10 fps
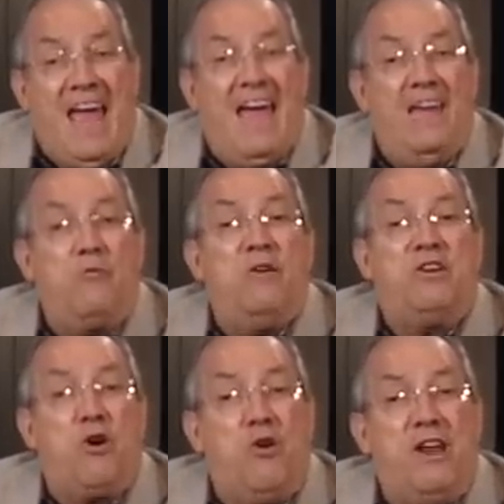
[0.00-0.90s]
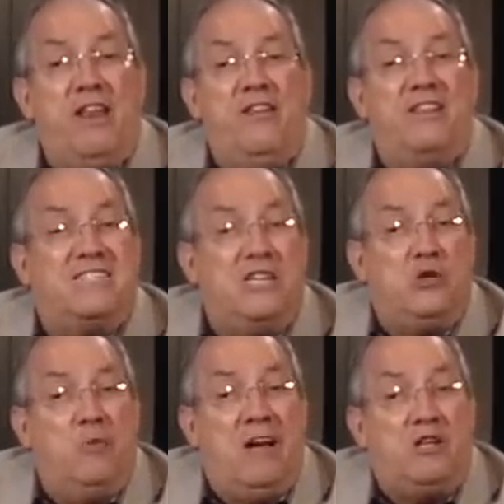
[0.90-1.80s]
and returning the
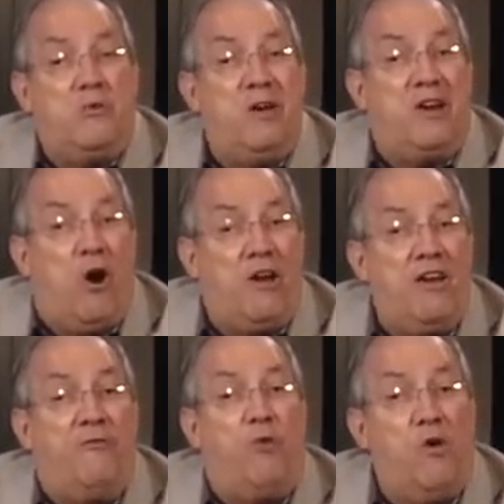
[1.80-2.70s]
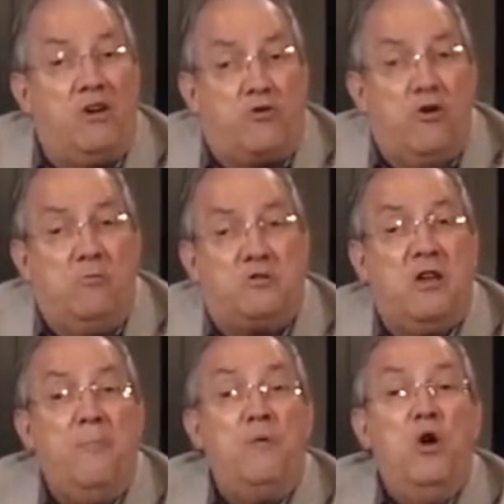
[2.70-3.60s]
situation regarding foreign
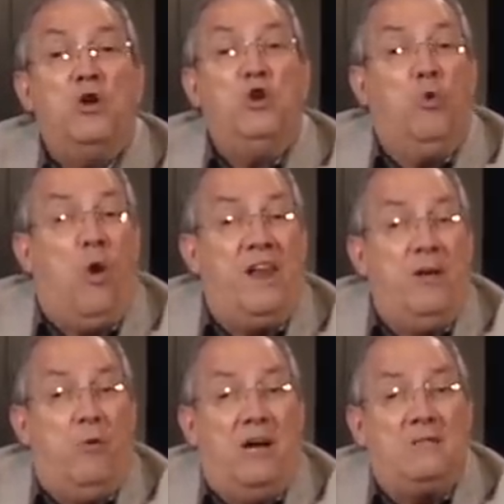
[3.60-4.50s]
troops to what it